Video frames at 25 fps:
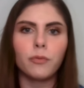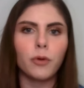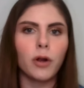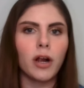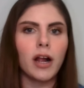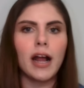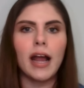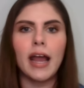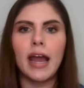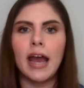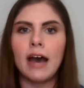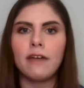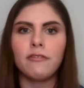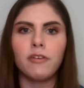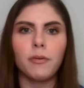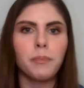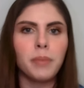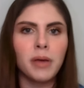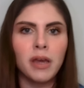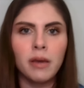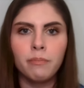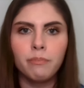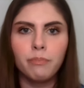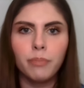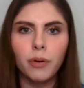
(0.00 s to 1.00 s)
where I have a
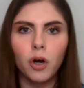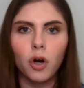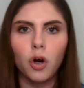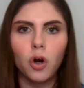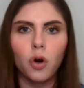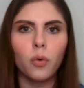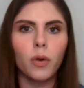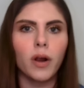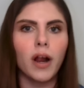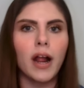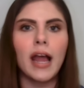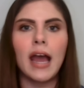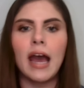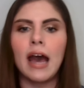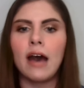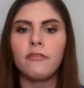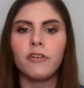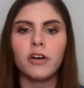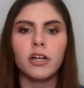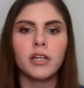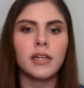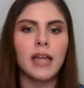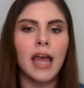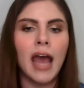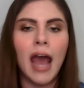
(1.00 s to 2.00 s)
pimple, where I have
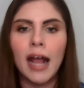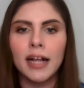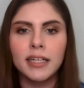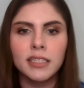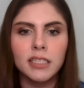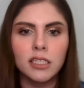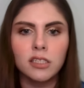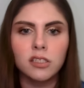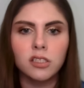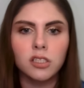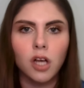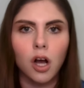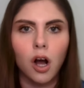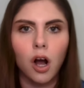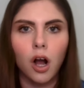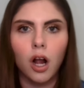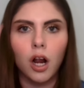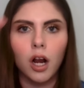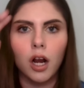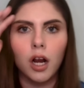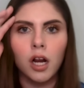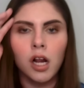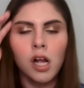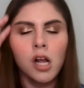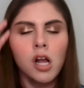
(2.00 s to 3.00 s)
an acne
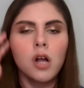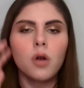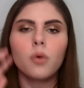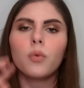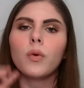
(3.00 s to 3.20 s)
scar,